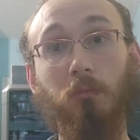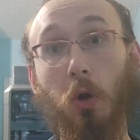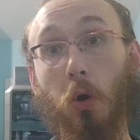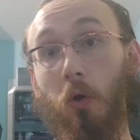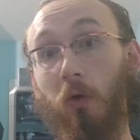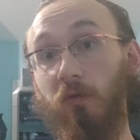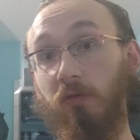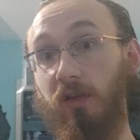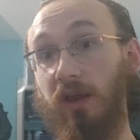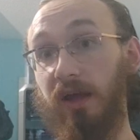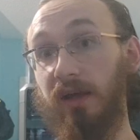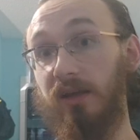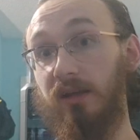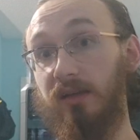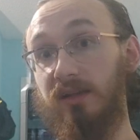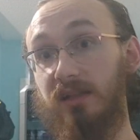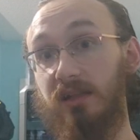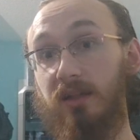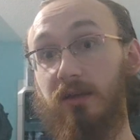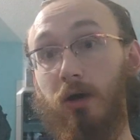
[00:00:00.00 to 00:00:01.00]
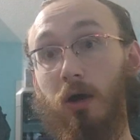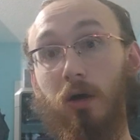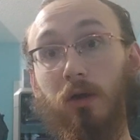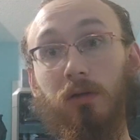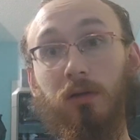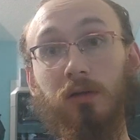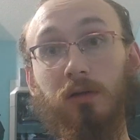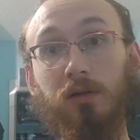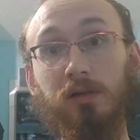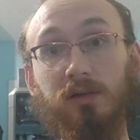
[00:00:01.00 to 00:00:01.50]
hopefully I can see
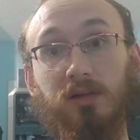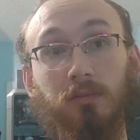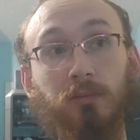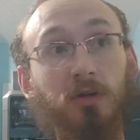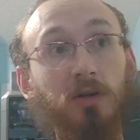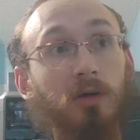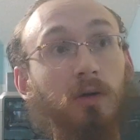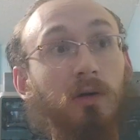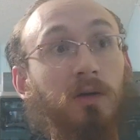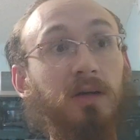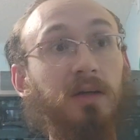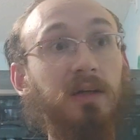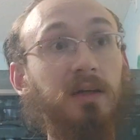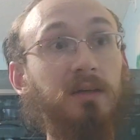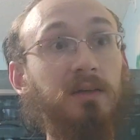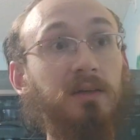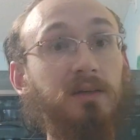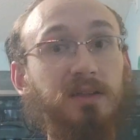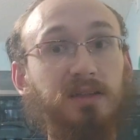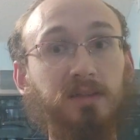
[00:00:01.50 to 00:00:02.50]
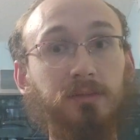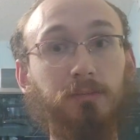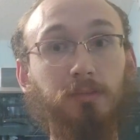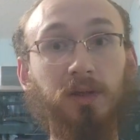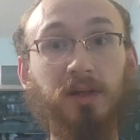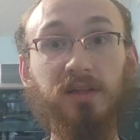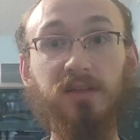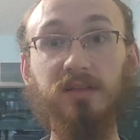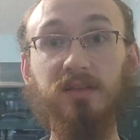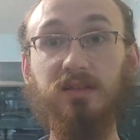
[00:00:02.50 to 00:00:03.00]
some of y'all in some
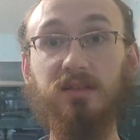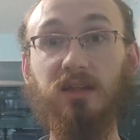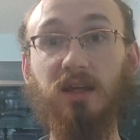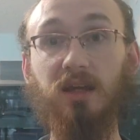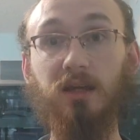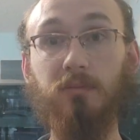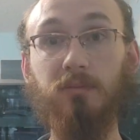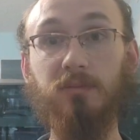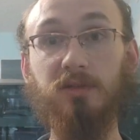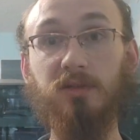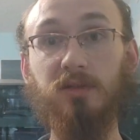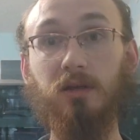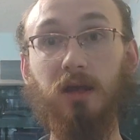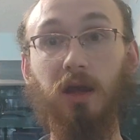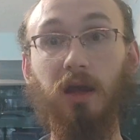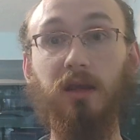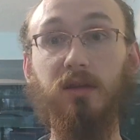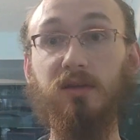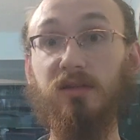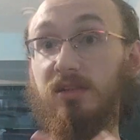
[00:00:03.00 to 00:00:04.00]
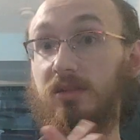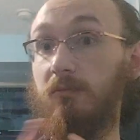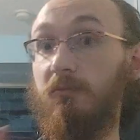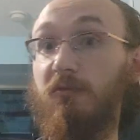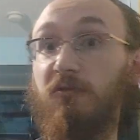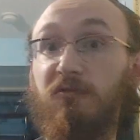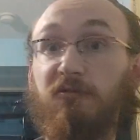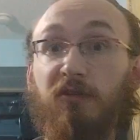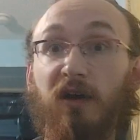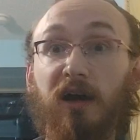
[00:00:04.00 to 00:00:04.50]
playtest games and some
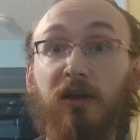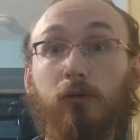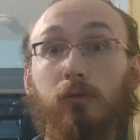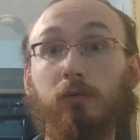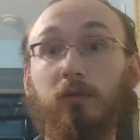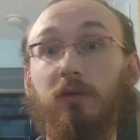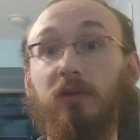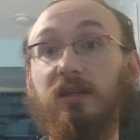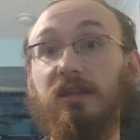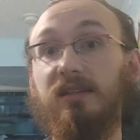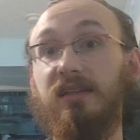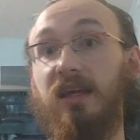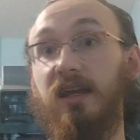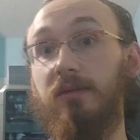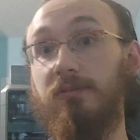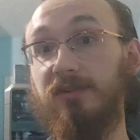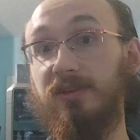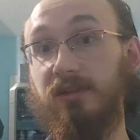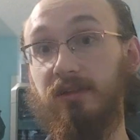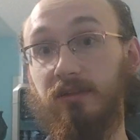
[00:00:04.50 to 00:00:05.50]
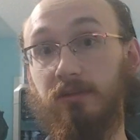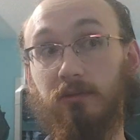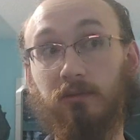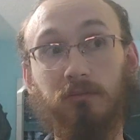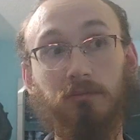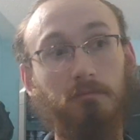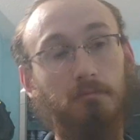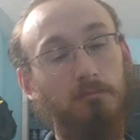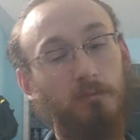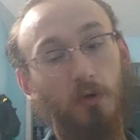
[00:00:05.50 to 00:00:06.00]
final release games
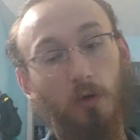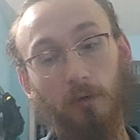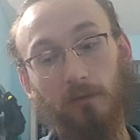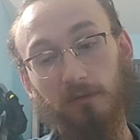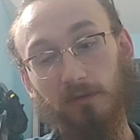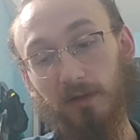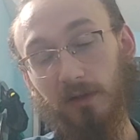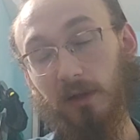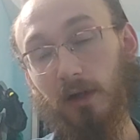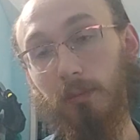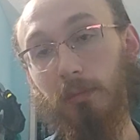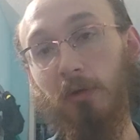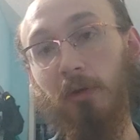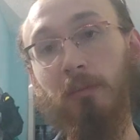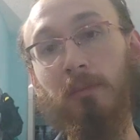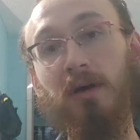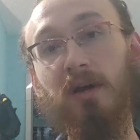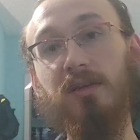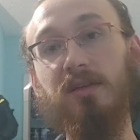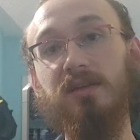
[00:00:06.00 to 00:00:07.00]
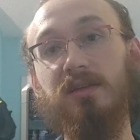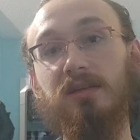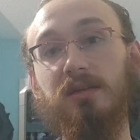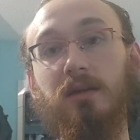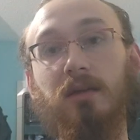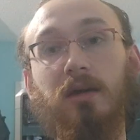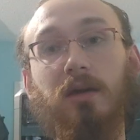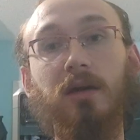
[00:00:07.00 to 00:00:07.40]
in hopefully a couple of months.